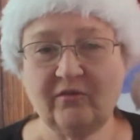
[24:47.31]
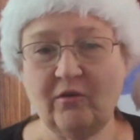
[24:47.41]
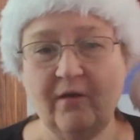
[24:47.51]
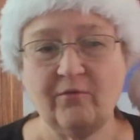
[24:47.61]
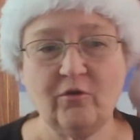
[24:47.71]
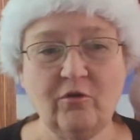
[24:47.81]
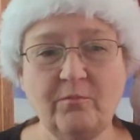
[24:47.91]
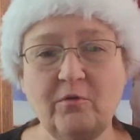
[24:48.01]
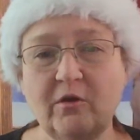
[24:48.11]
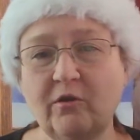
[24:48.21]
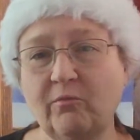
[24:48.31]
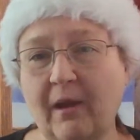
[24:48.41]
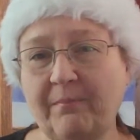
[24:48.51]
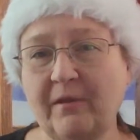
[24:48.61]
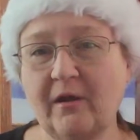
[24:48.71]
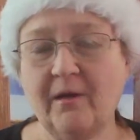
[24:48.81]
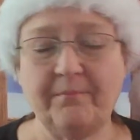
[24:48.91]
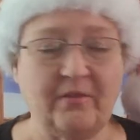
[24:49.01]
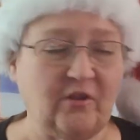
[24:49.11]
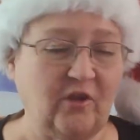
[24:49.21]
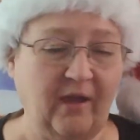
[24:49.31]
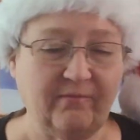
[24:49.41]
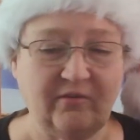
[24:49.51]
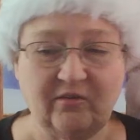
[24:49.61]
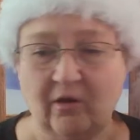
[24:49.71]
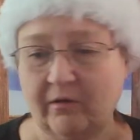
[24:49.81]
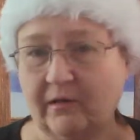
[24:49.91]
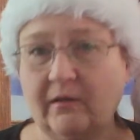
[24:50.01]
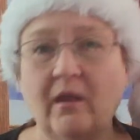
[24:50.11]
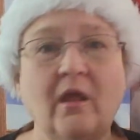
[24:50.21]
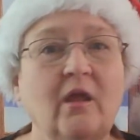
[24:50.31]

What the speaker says: So you have the cookbook, you wrap it up, and then you have the stocking.